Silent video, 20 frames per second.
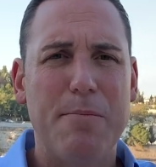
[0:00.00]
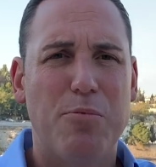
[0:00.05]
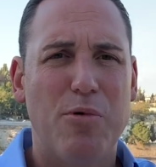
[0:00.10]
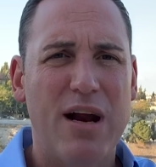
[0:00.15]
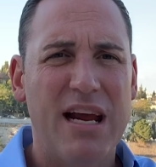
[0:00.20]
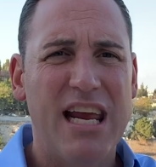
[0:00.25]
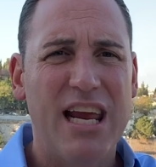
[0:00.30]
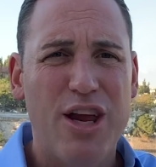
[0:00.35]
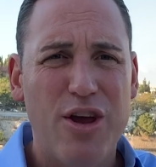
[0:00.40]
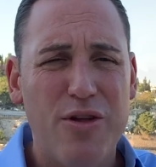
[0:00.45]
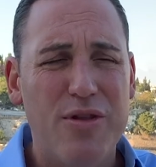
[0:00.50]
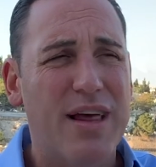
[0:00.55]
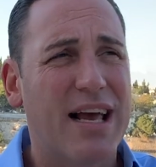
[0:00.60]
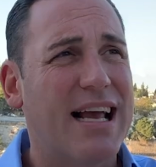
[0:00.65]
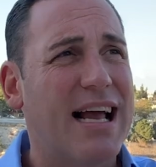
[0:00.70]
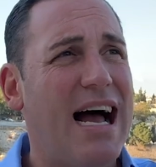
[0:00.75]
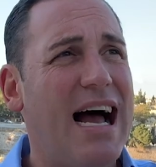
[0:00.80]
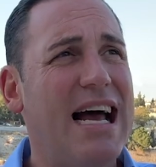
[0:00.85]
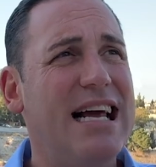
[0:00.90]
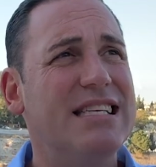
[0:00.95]
bringing you the
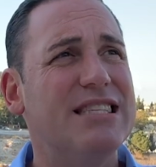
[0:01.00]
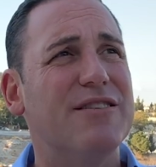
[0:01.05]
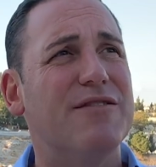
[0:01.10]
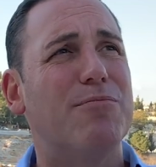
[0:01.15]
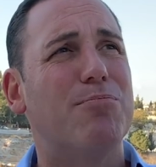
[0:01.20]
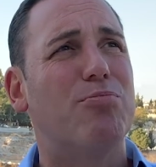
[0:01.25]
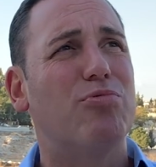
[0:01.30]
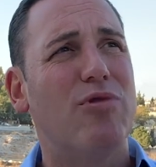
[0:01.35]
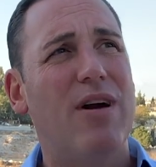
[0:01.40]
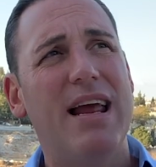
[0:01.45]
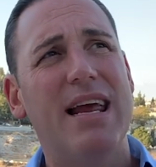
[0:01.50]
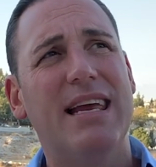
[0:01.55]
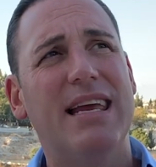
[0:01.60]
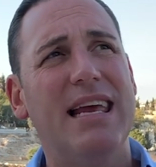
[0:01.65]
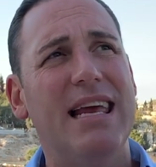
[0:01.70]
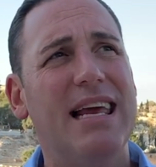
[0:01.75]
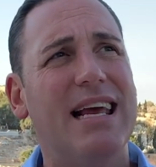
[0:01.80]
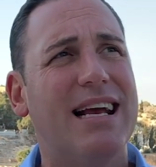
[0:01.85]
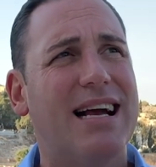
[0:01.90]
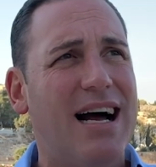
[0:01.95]
kinds of
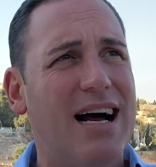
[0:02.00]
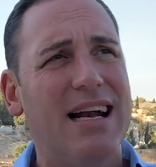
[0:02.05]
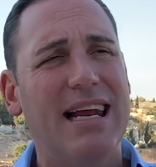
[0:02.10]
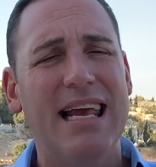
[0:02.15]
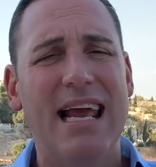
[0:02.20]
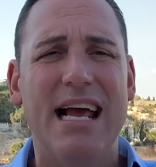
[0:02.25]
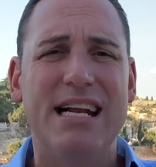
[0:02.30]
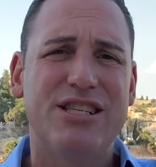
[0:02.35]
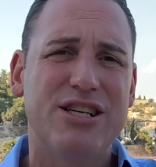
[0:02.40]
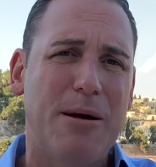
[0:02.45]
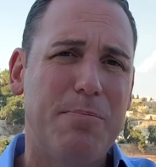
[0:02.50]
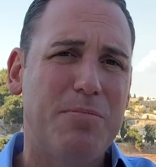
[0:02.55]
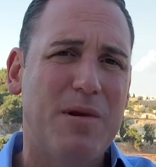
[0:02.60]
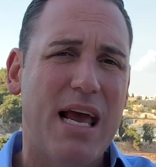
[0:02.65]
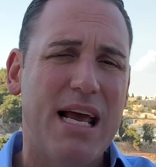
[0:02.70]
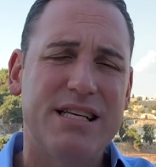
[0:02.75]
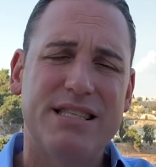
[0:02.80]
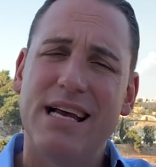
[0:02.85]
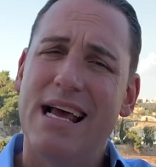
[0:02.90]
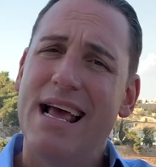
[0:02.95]
breaking, cutting-edge
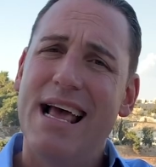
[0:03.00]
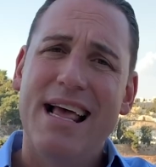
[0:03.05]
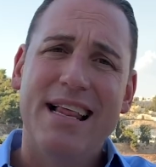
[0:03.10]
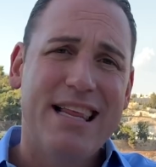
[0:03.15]
updates